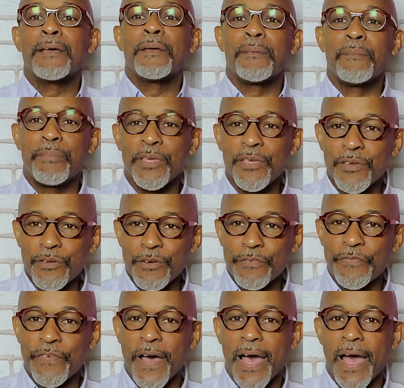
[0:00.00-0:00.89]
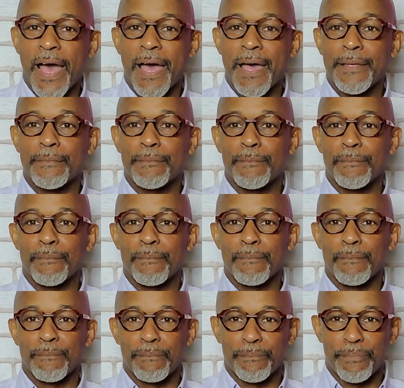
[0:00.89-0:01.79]
Be unified,
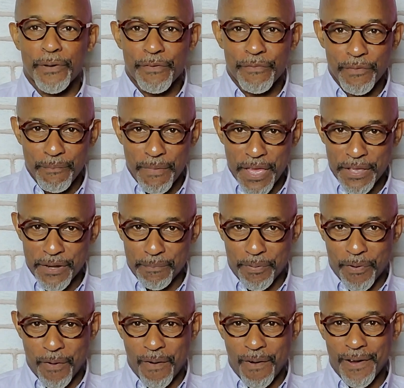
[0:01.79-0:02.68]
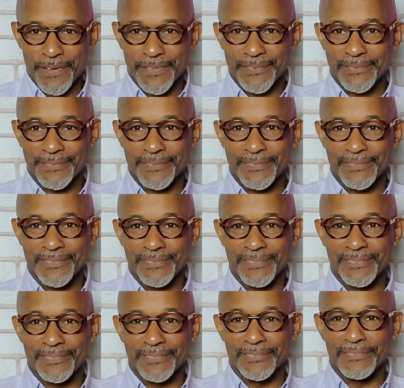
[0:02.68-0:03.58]
but remain apart.
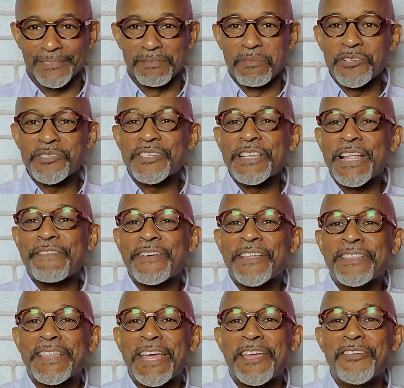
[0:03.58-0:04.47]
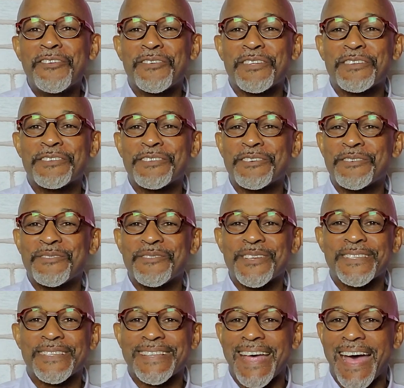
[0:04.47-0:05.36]
The most loving thing you can do
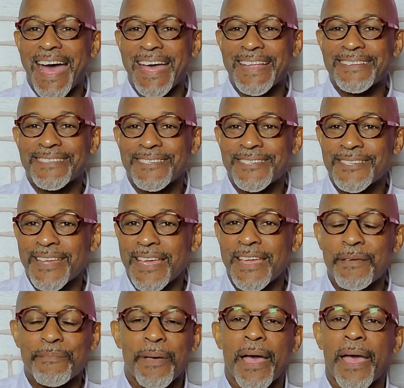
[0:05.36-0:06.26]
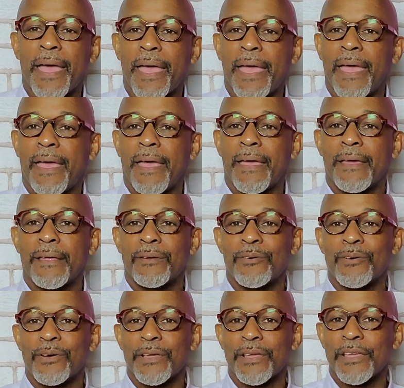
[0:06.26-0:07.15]
is not shake my hand
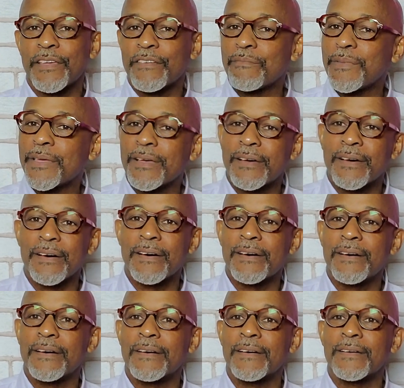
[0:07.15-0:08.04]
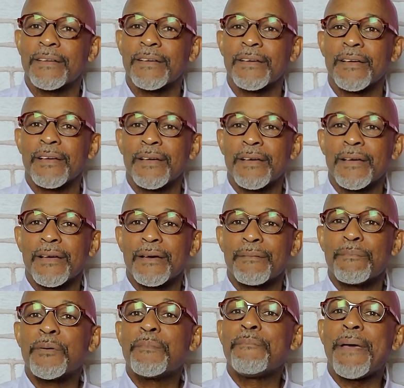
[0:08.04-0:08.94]
or give me a hug,
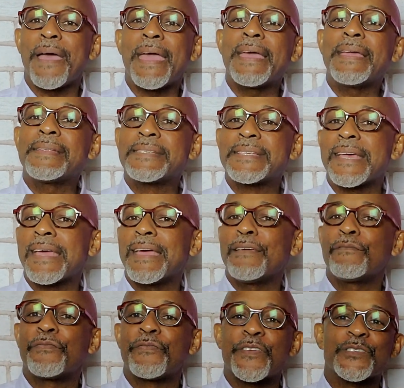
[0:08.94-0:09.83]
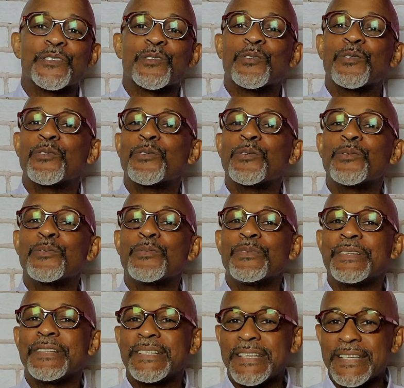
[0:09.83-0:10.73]
but maintain physical
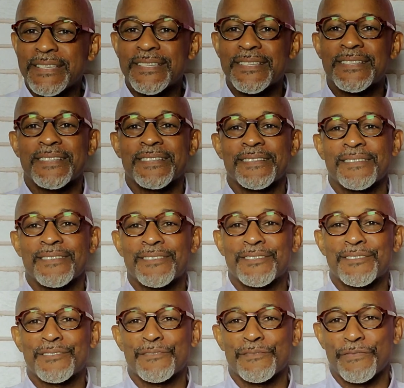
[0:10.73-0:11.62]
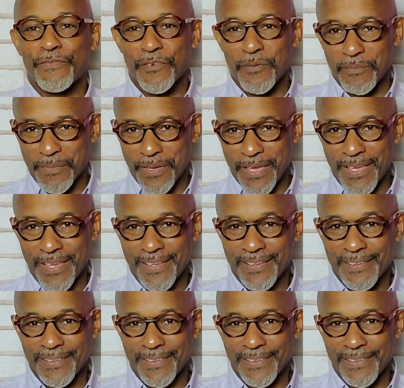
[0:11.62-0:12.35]
distance from me.